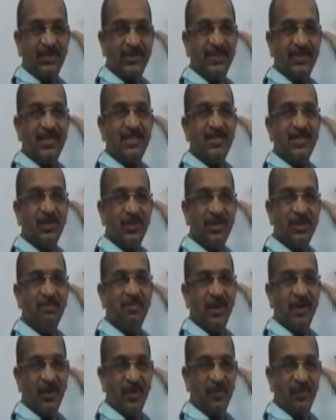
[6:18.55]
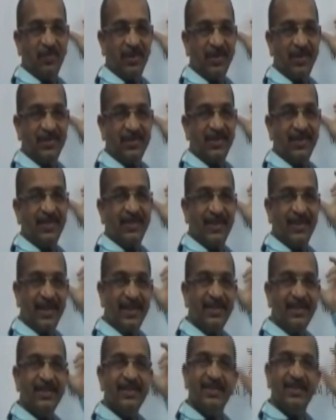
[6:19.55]
just not the binomial. Right?
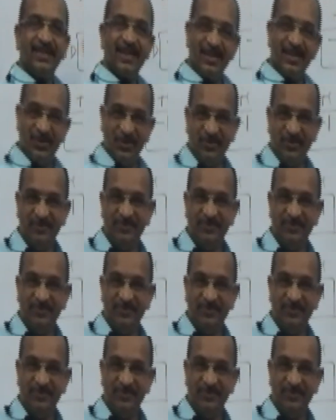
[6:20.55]
Thank you.